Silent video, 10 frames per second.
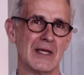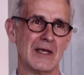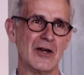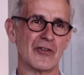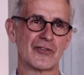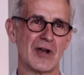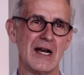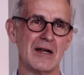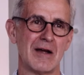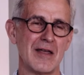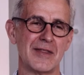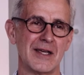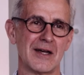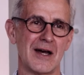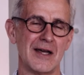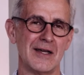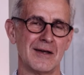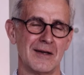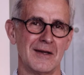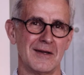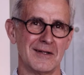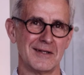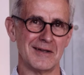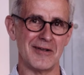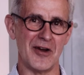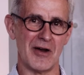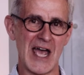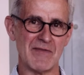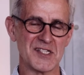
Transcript: Australia, I think I have